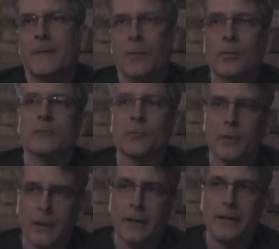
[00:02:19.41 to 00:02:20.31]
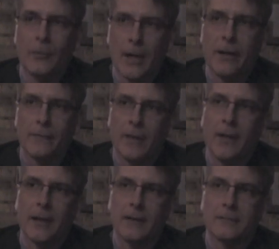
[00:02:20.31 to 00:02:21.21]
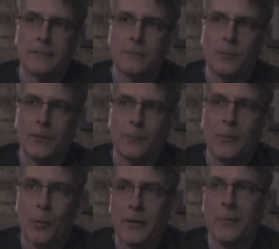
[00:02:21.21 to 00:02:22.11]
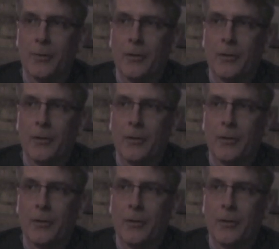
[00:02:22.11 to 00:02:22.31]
it was really gratifying when we won the